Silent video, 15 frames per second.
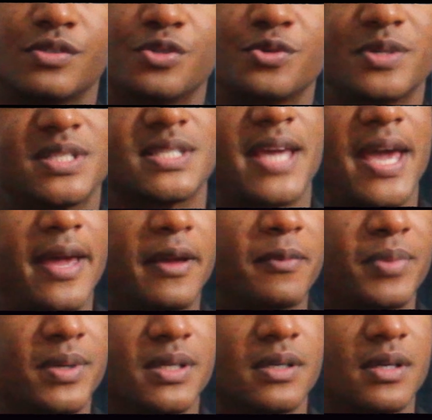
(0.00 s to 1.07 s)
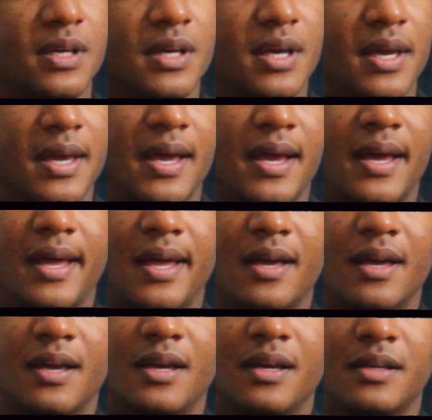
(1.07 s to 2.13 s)
to escape.
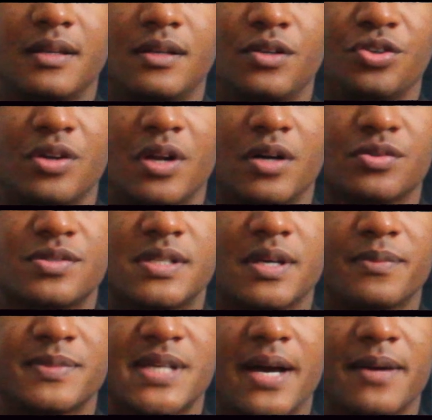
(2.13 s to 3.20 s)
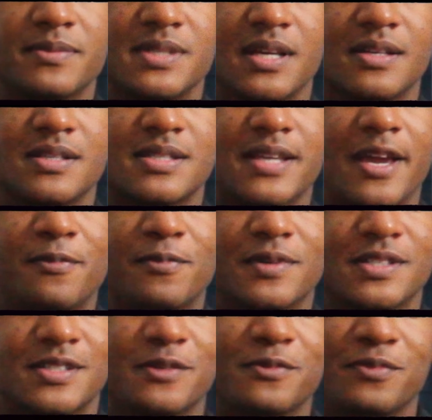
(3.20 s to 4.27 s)
And, you know, sometimes that
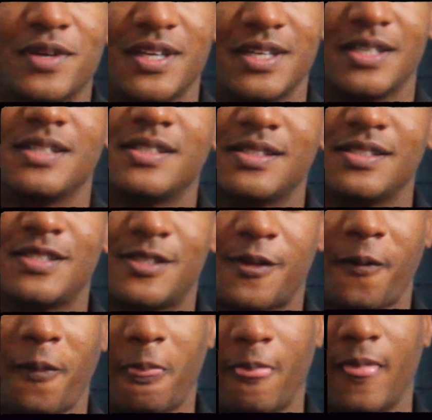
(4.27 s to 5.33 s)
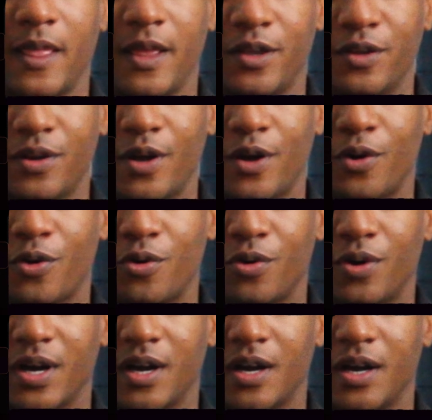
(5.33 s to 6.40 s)
escapism is, you
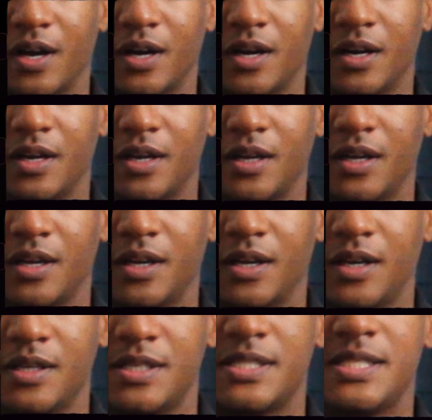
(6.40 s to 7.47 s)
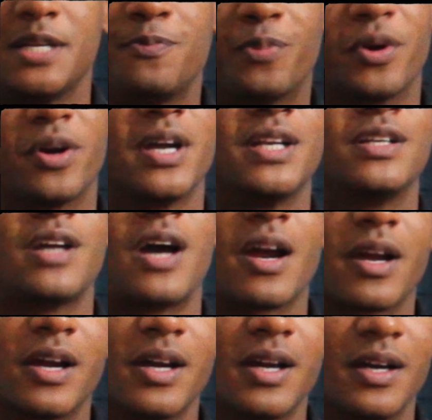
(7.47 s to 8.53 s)
know, deeper and
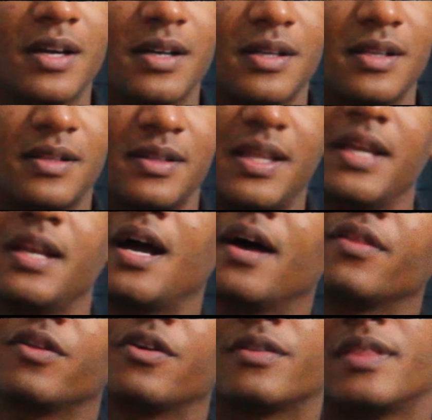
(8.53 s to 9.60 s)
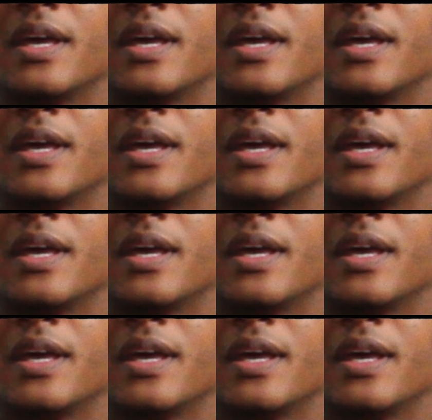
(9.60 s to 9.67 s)
darker than other